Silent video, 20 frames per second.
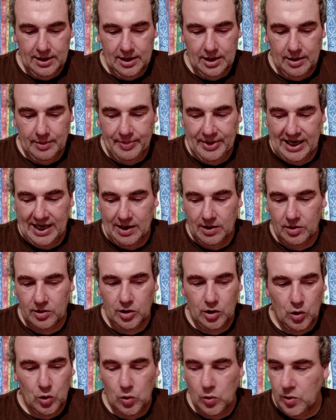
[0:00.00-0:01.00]
about
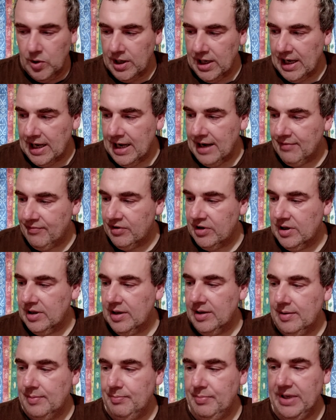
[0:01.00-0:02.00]
Coil. I have
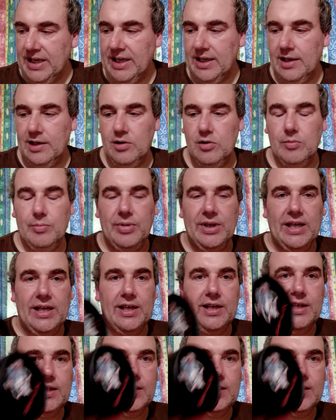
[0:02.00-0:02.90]
a little bit of